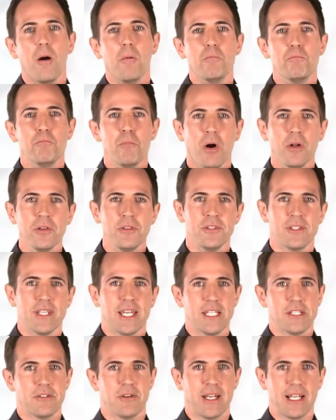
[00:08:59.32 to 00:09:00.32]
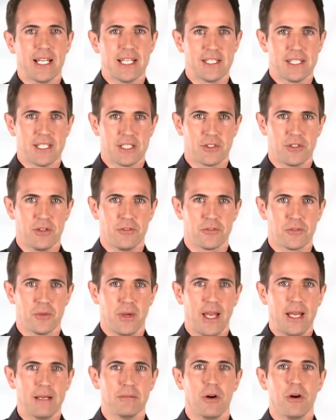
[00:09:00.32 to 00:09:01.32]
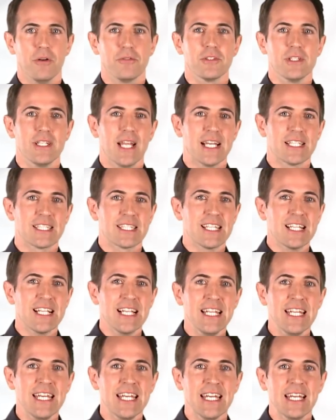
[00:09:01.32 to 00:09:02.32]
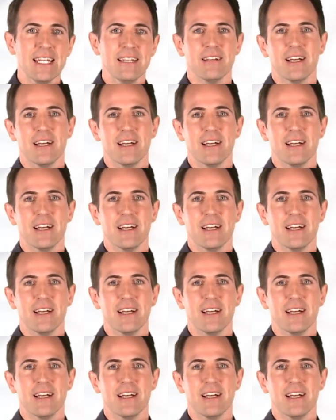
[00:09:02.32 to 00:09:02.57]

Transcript: Modern data analytics software often has clear